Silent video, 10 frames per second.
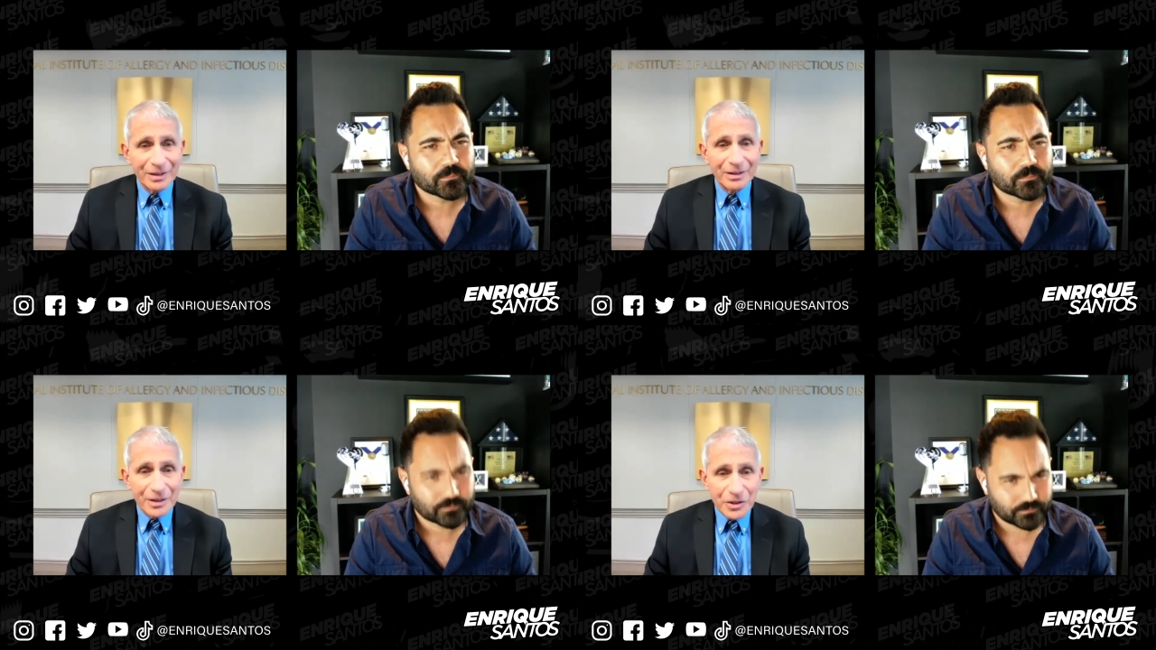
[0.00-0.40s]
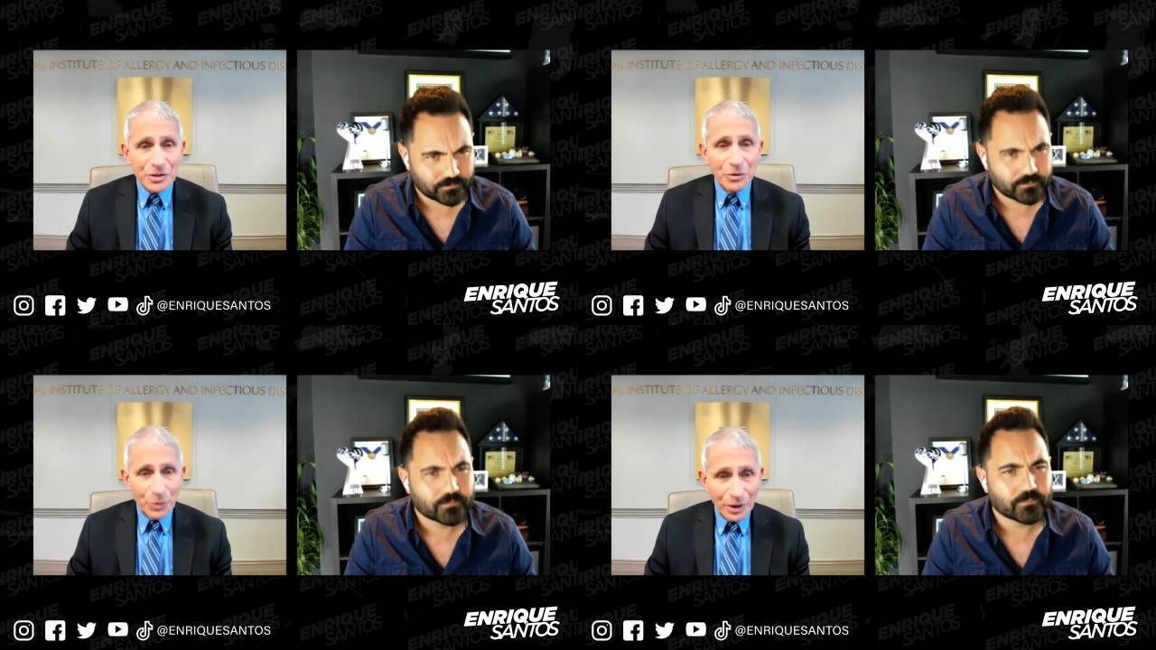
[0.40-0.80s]
Speaker 1: This
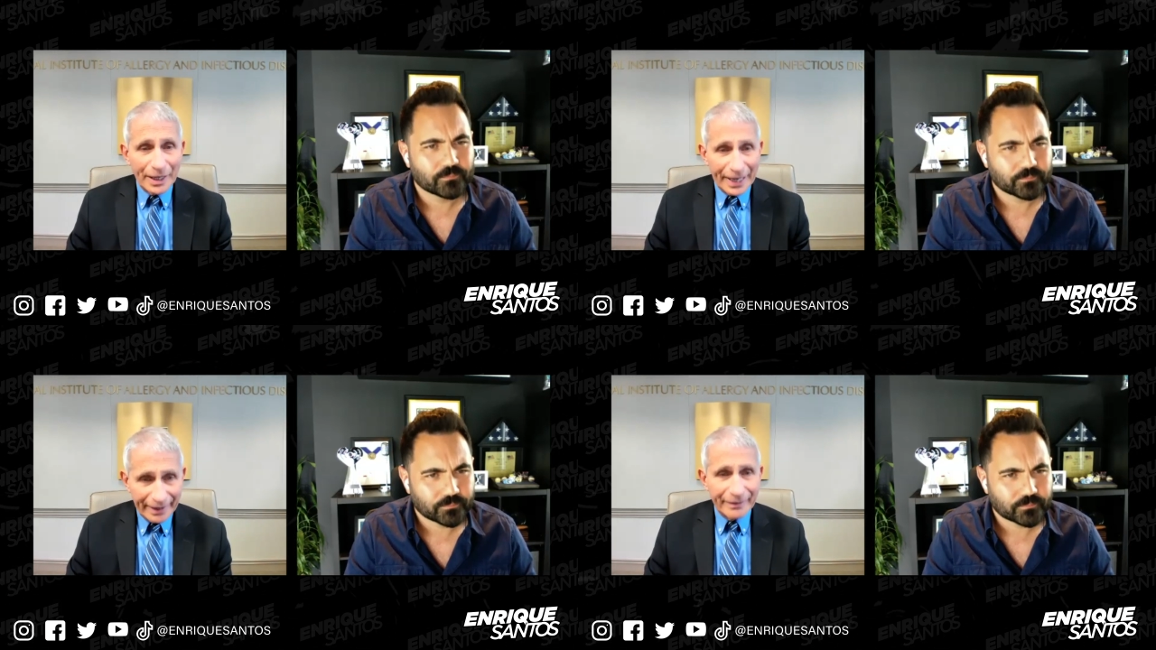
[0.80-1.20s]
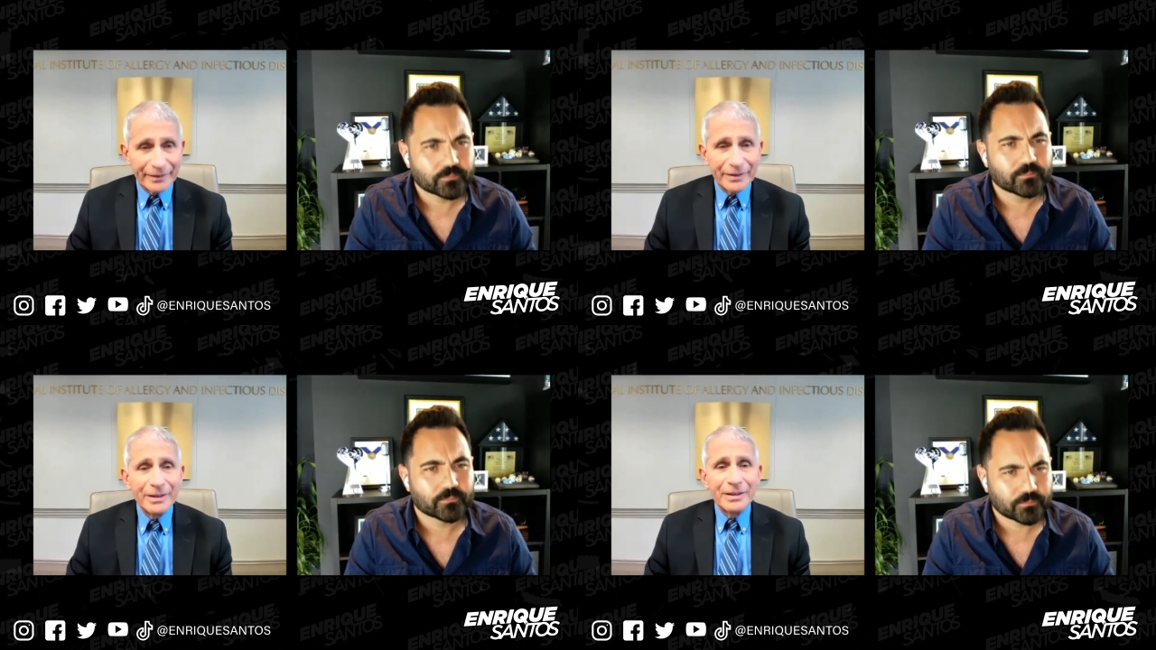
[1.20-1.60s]
will end.
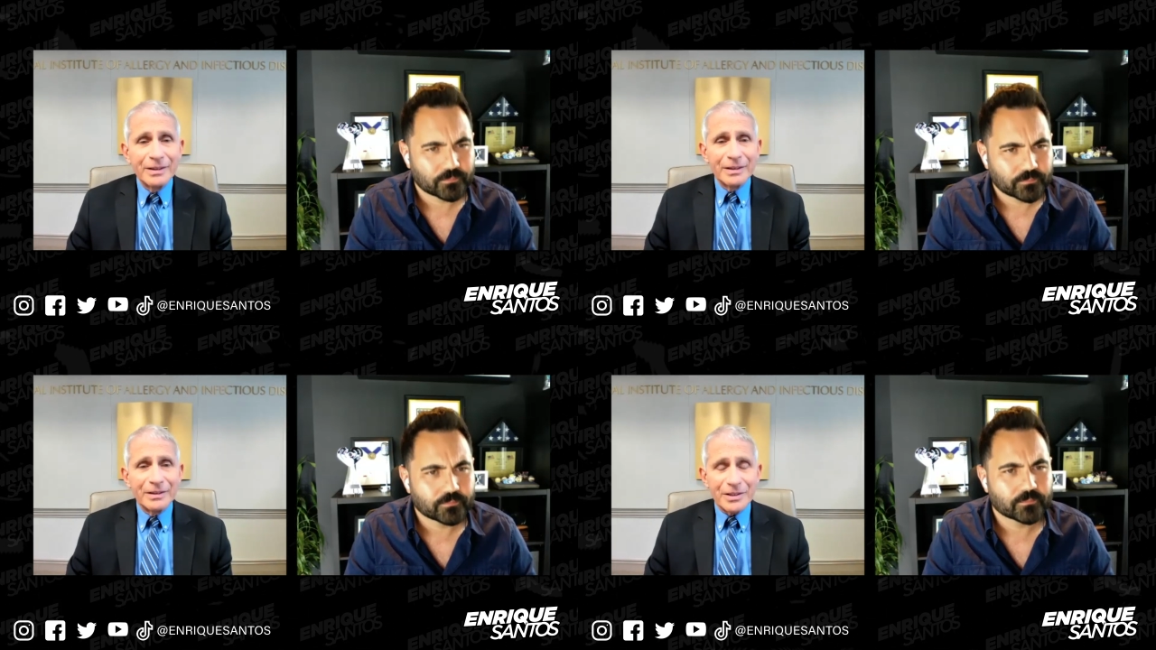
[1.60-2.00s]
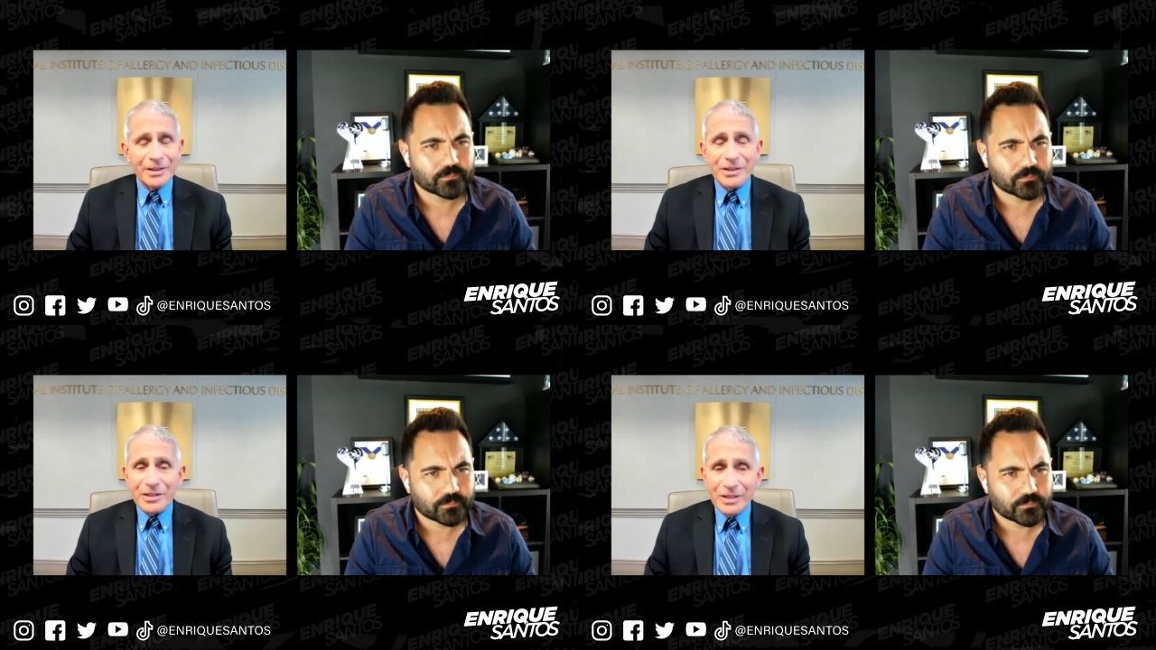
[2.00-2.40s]
This
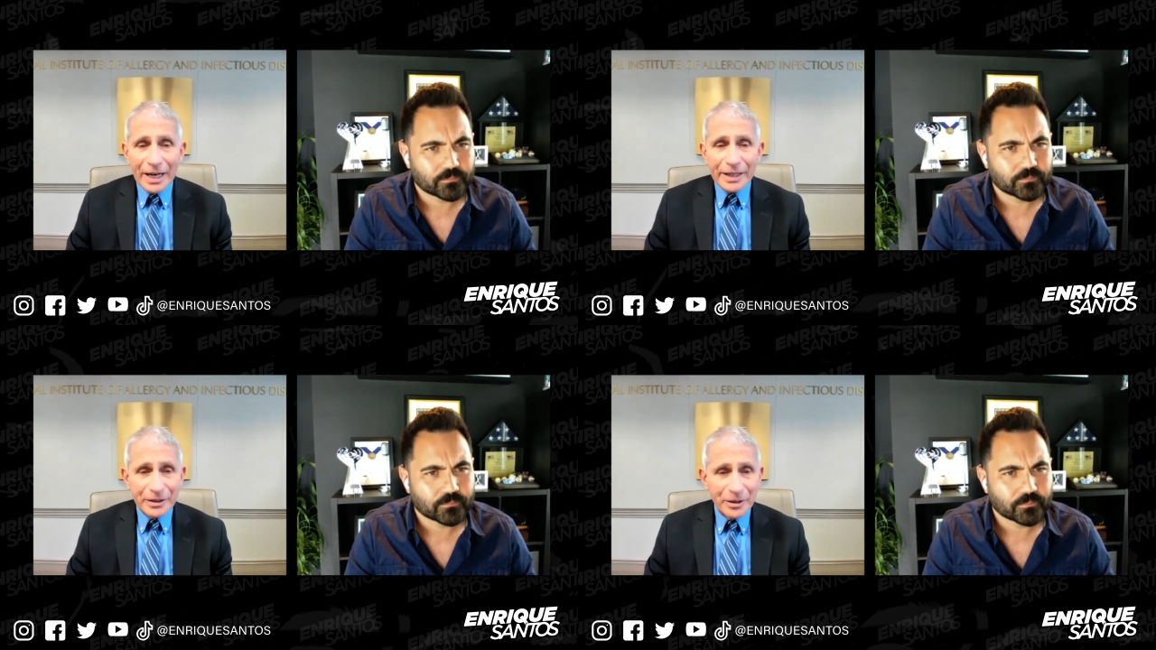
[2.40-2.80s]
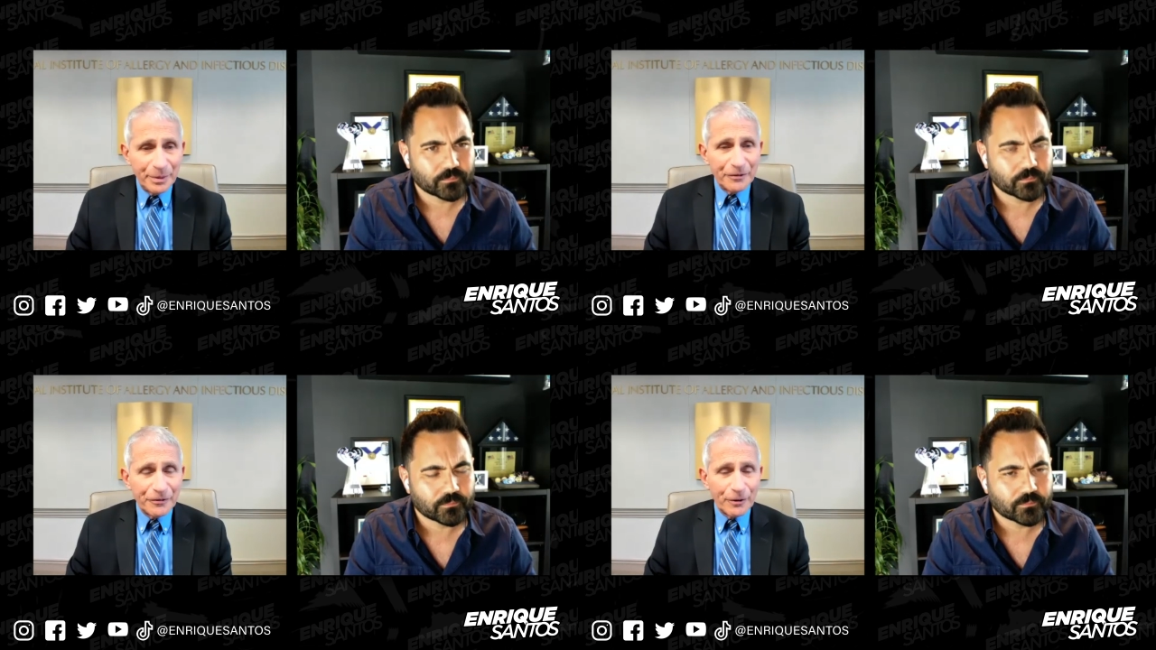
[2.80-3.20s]
is not going to be
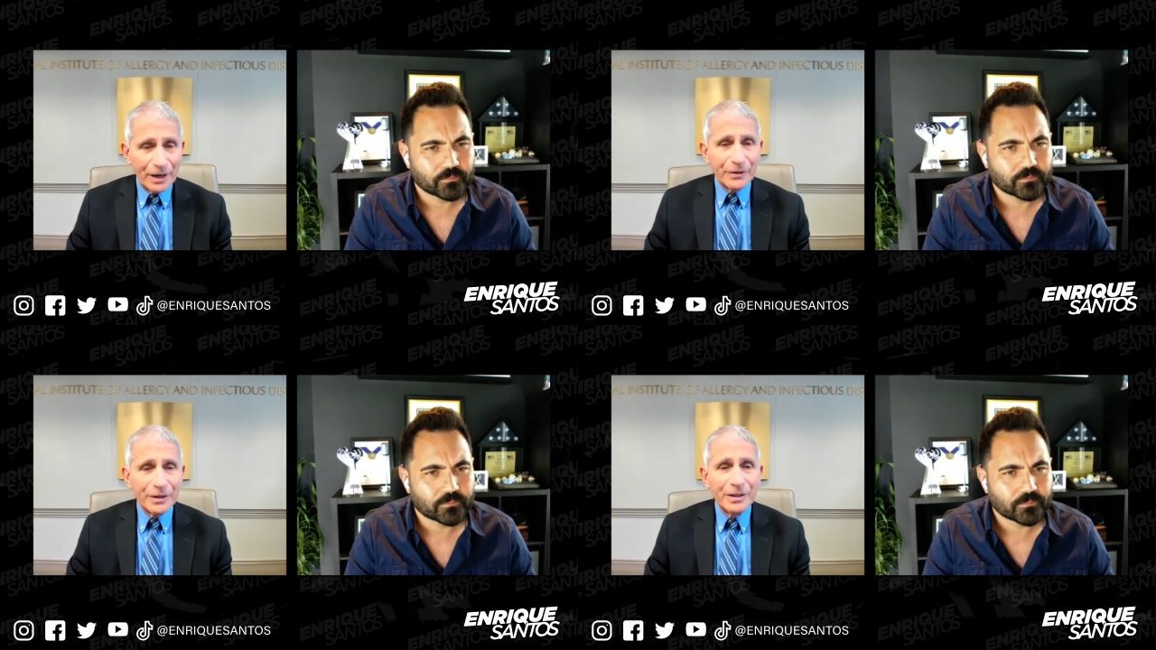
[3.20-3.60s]
forever.